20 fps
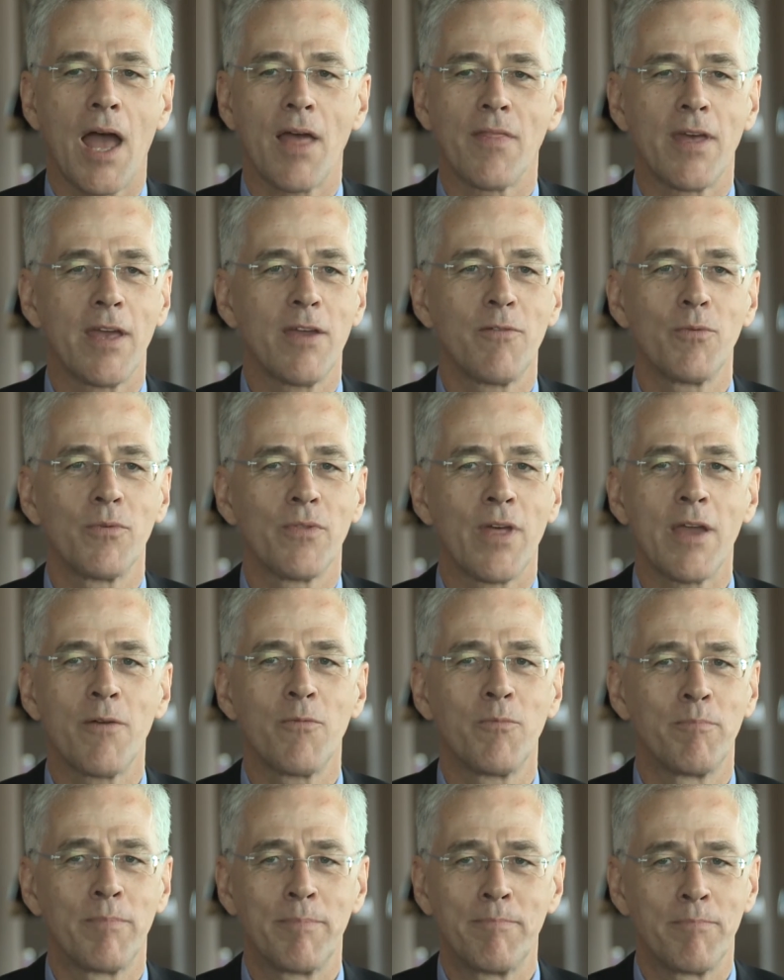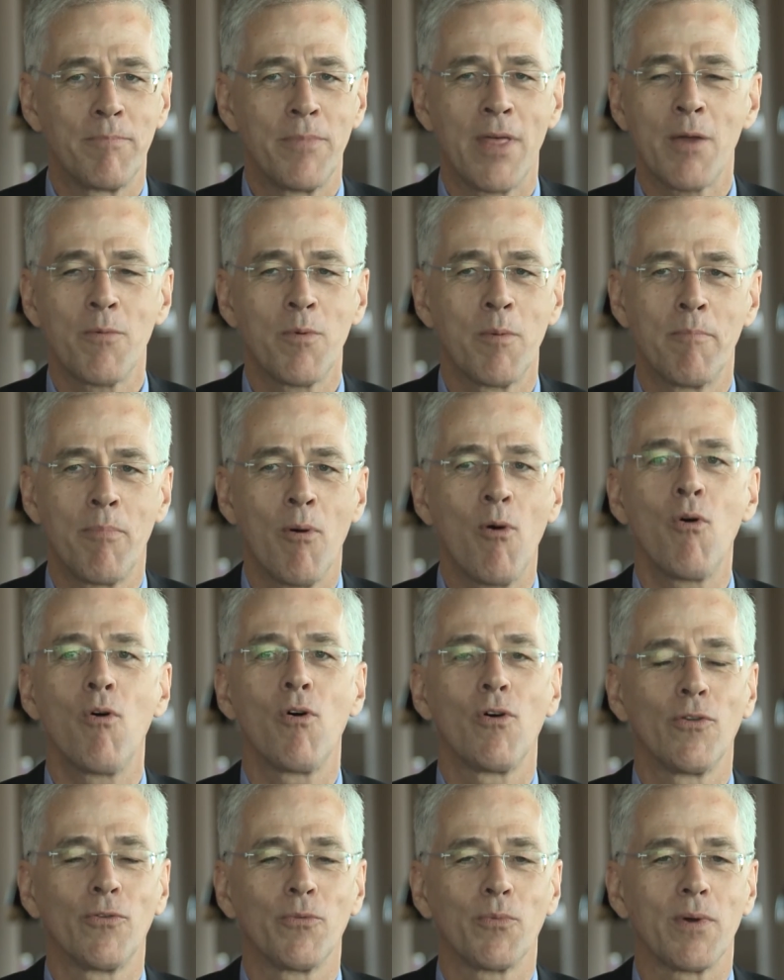they were
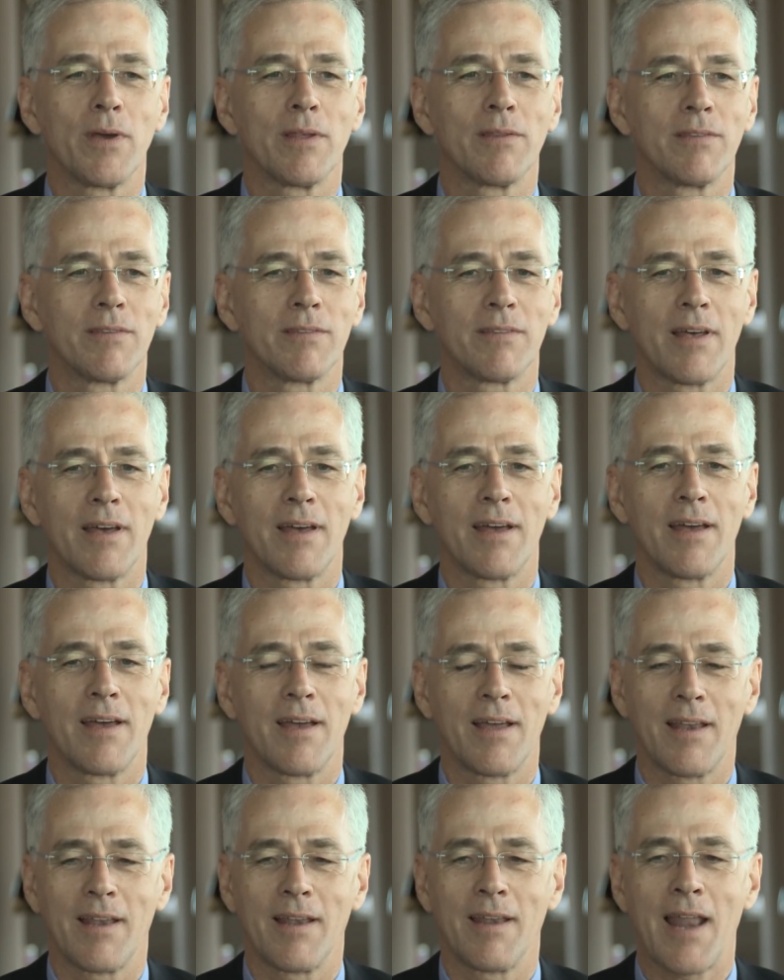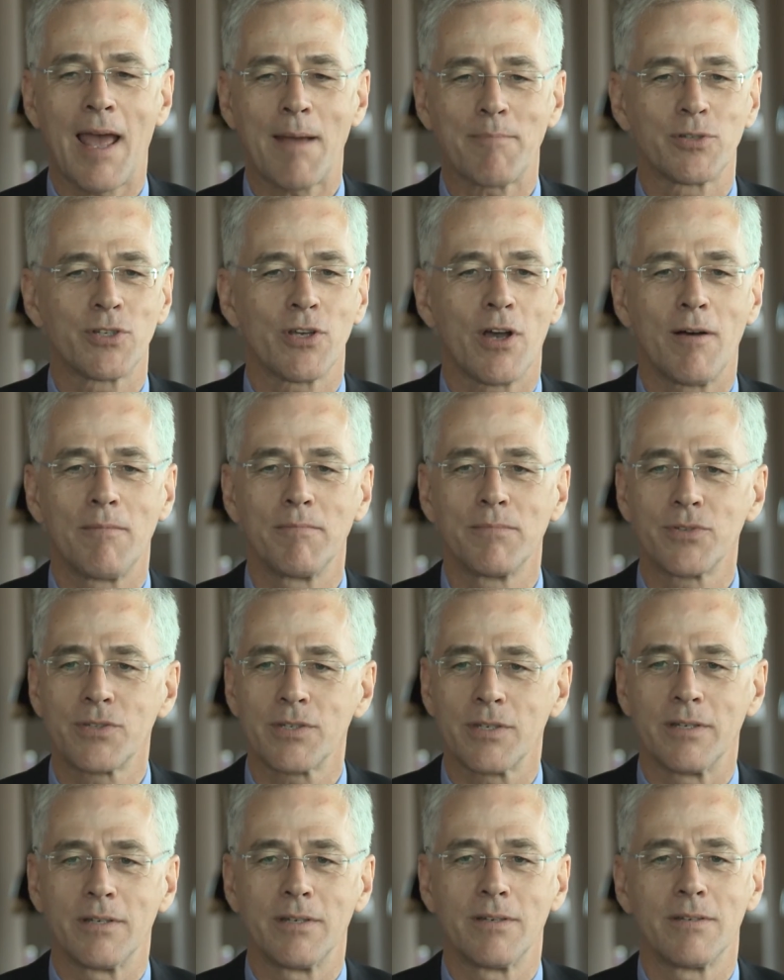born with
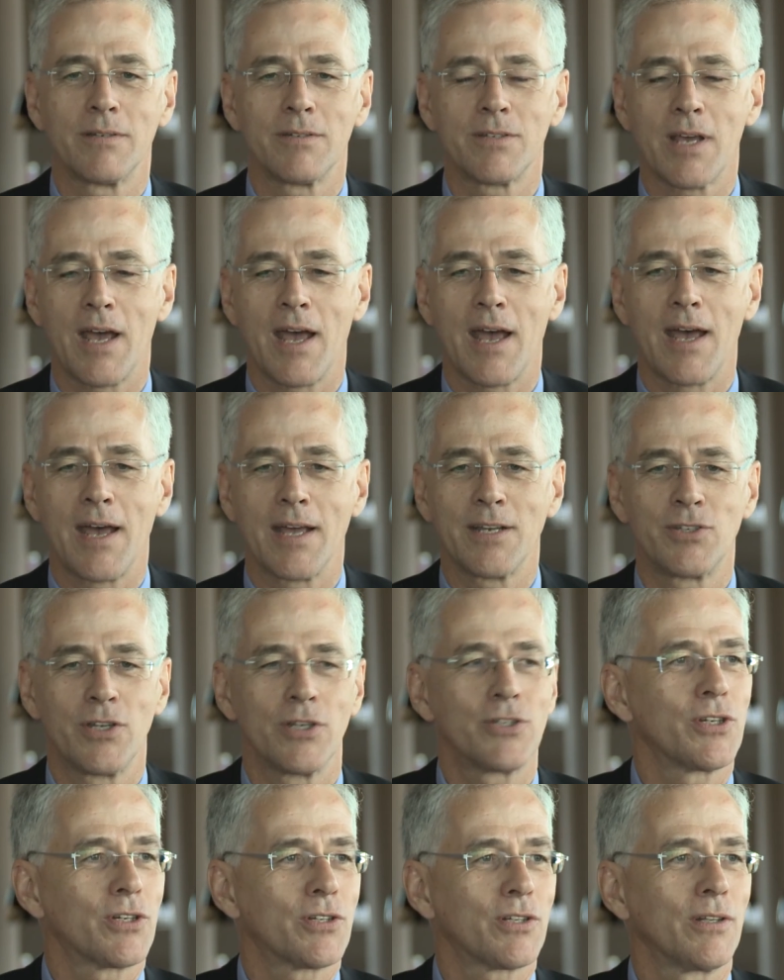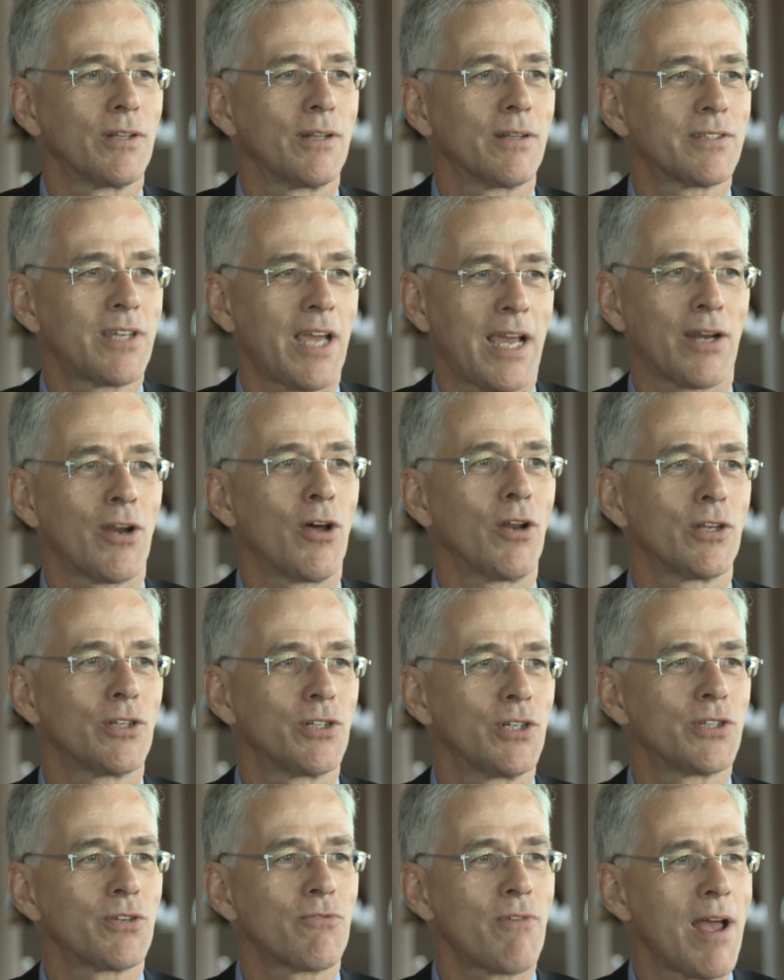laptops and digital
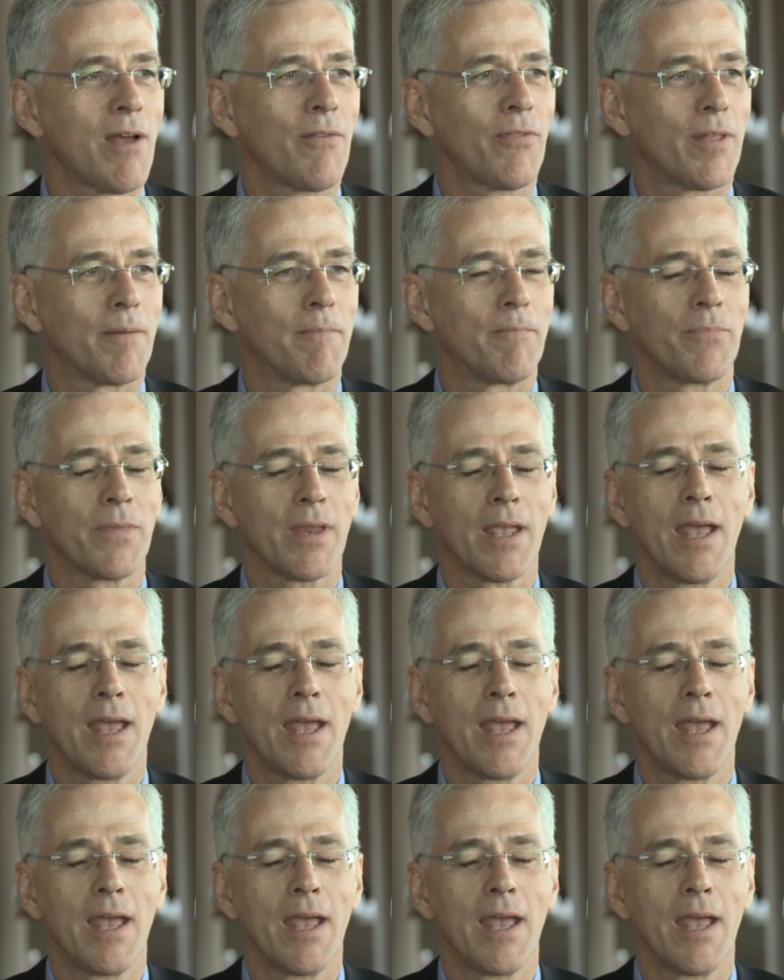technologies around them.